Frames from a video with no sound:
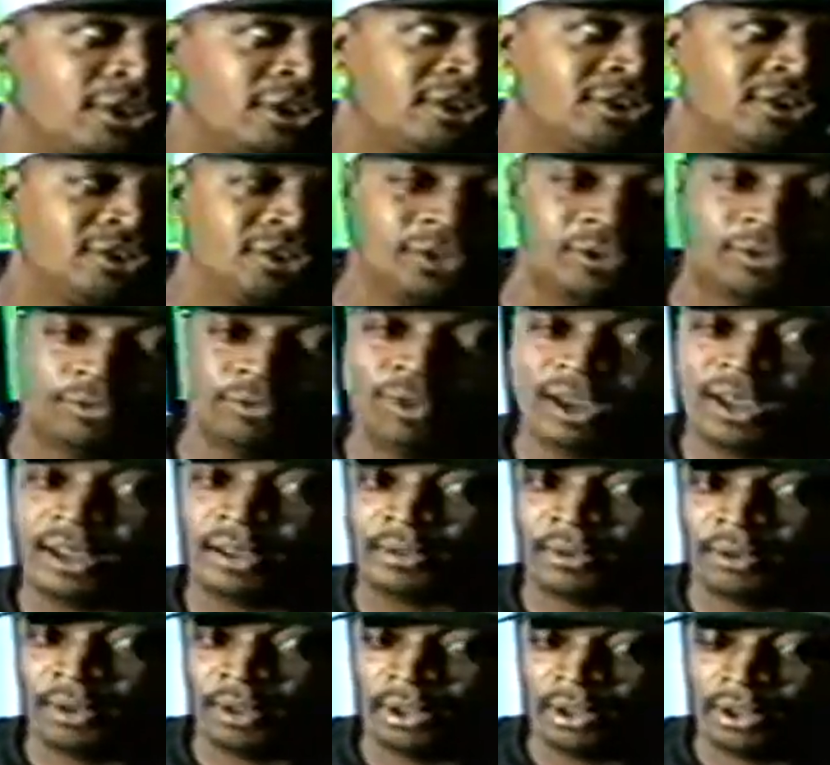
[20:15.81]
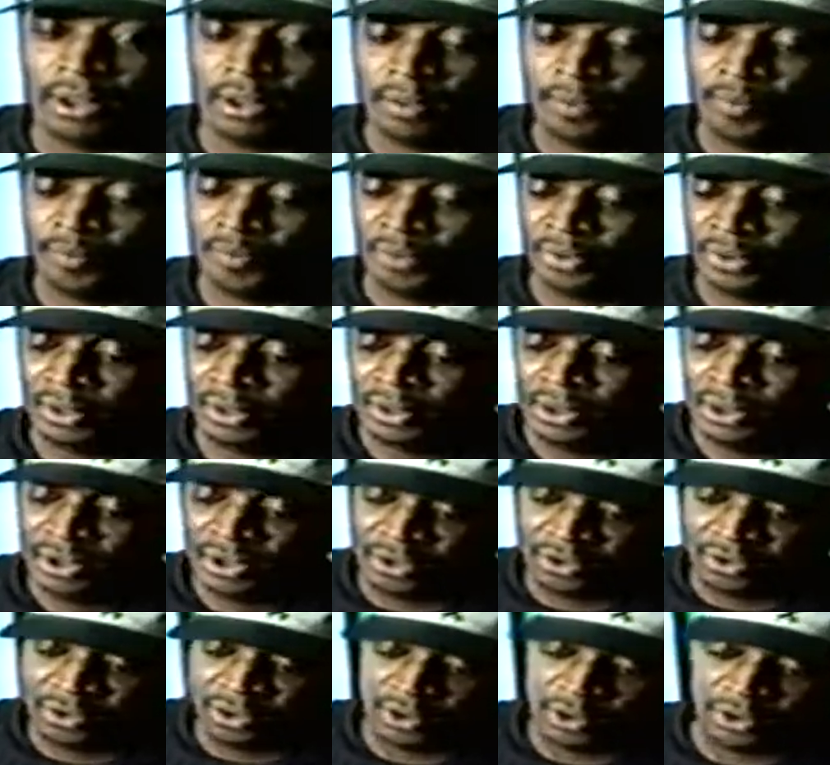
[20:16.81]
is it right? Um,
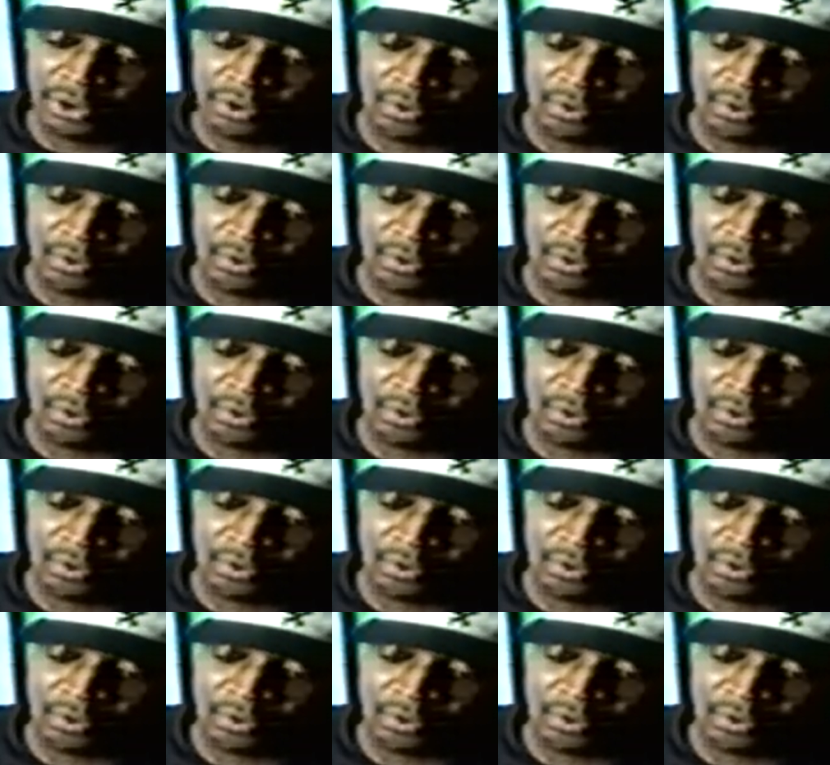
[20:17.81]
is it the